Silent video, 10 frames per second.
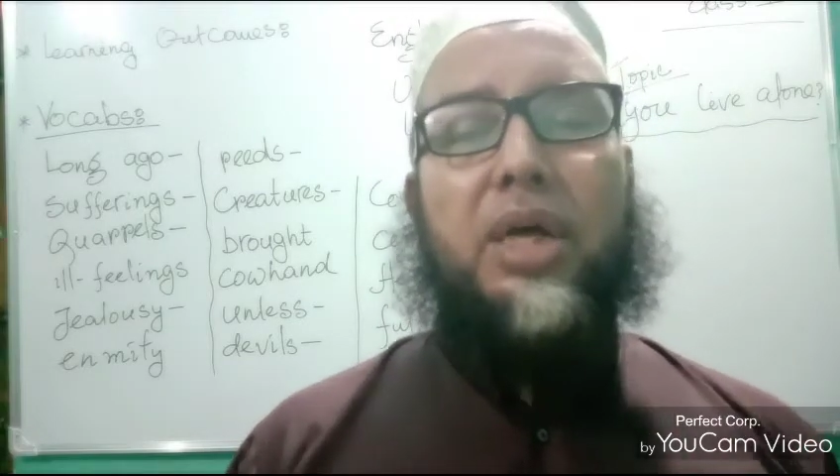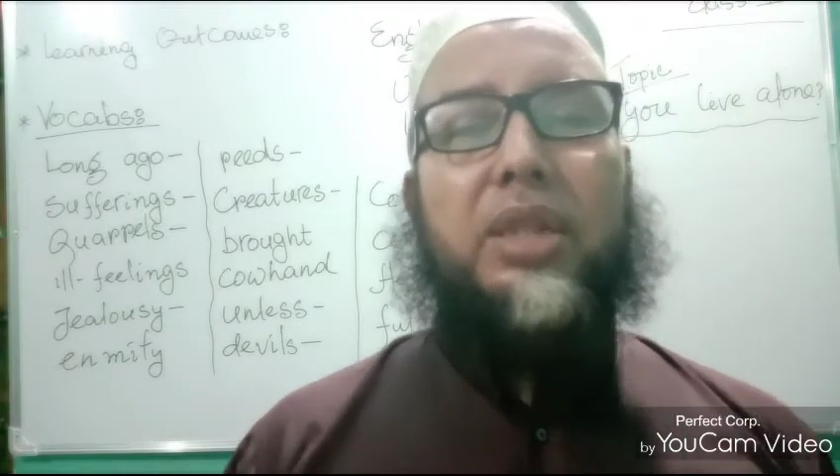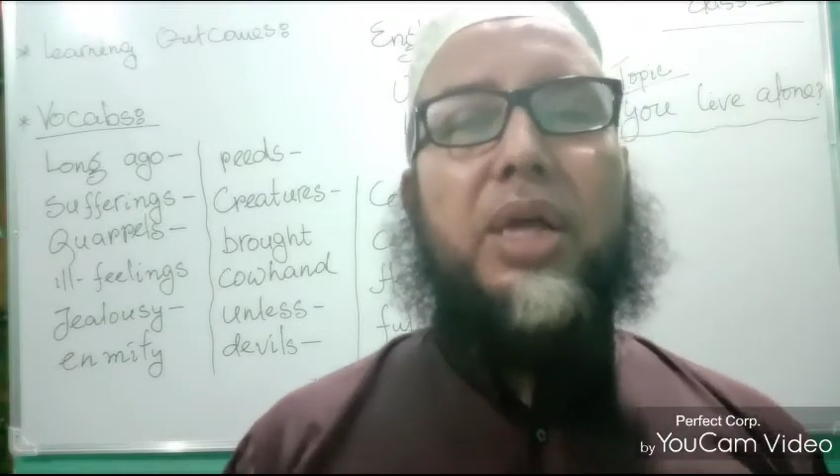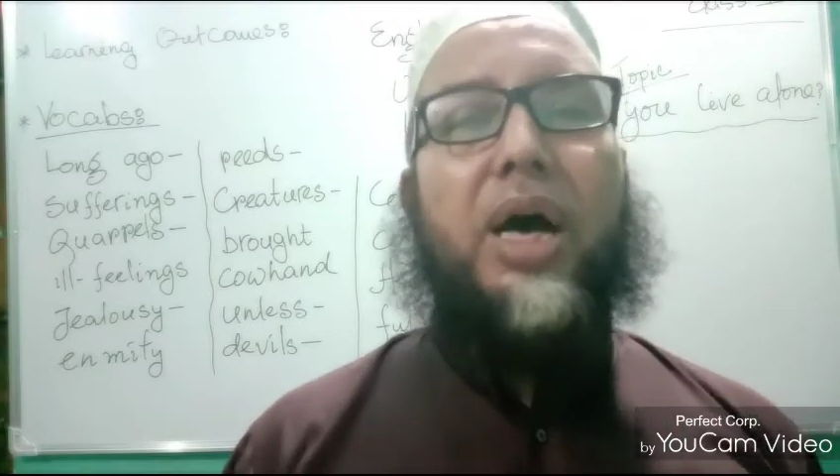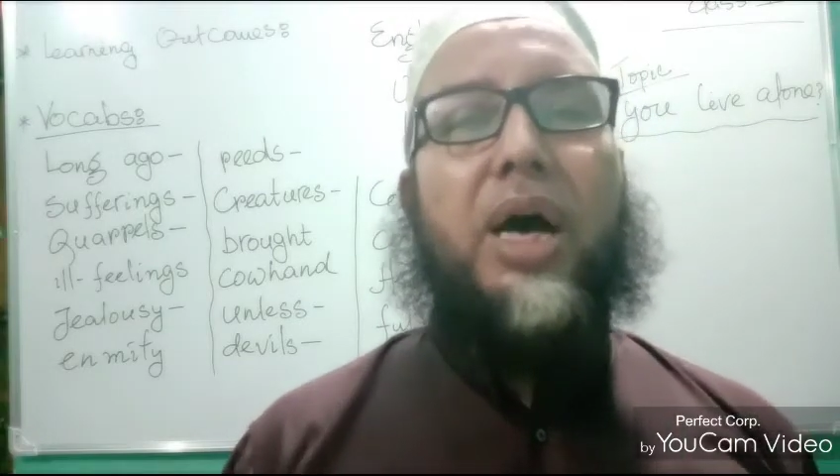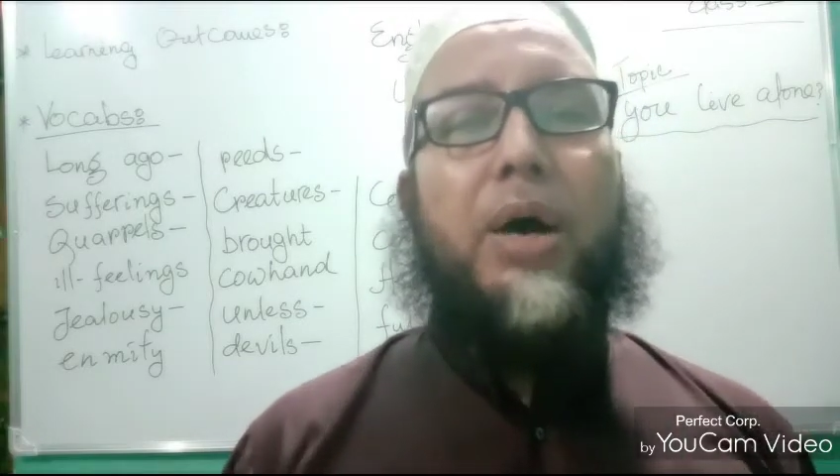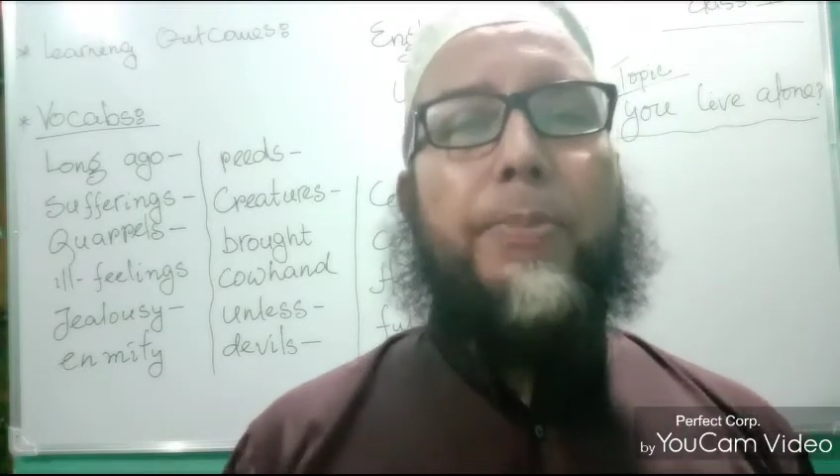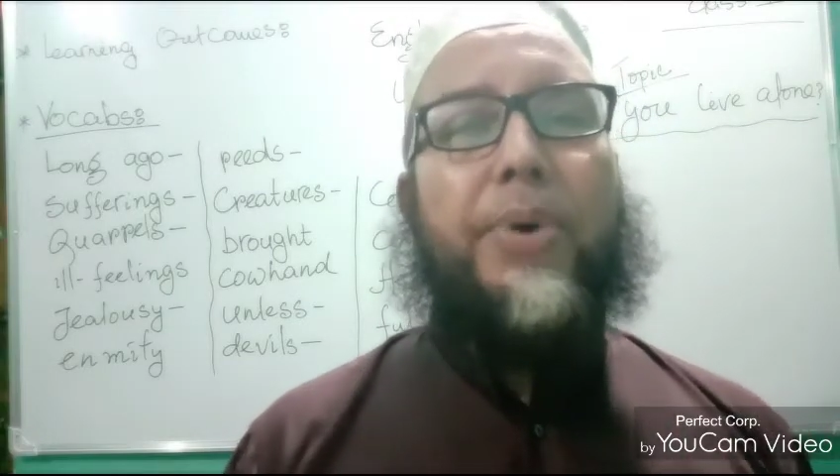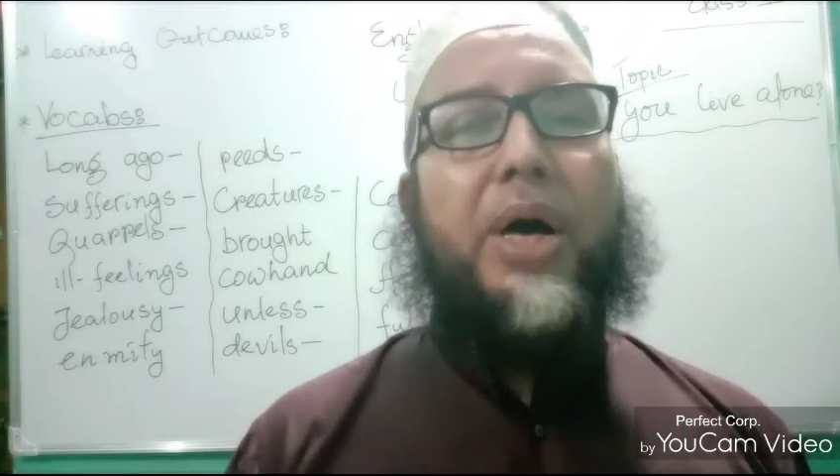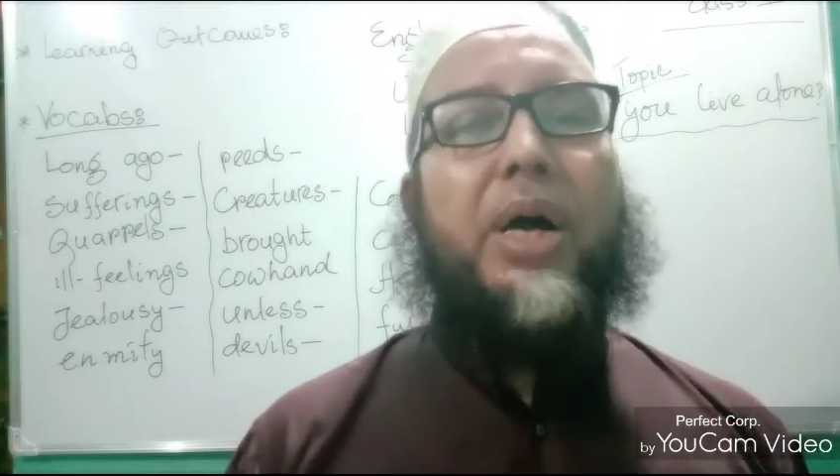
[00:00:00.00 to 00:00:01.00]

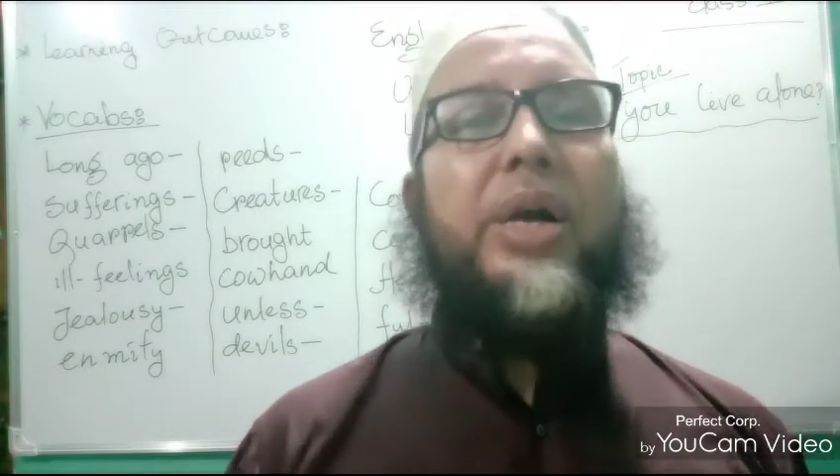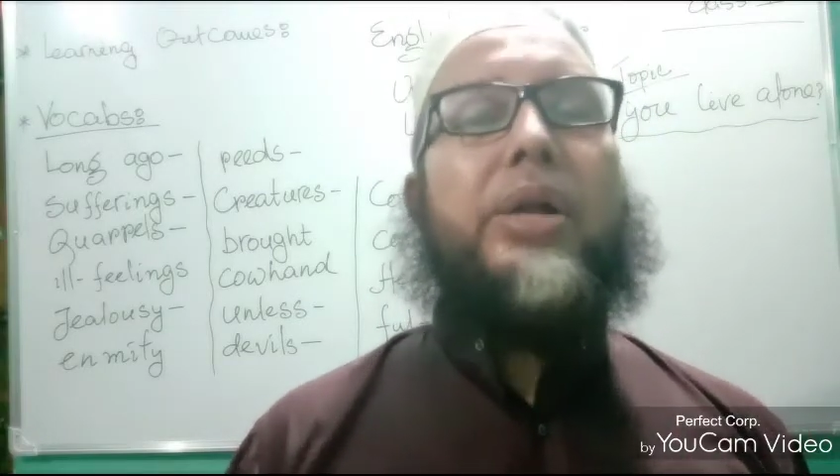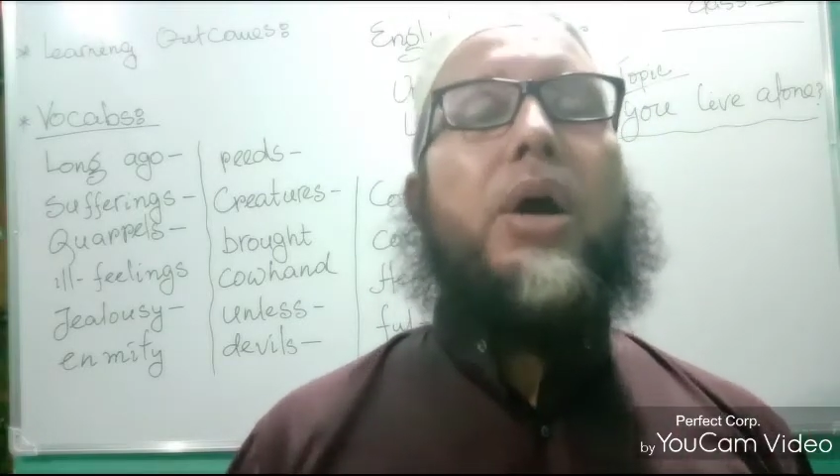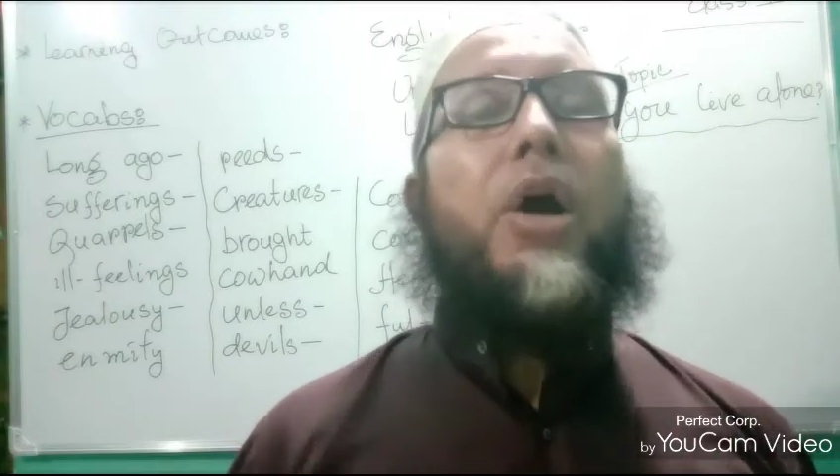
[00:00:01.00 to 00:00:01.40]
the part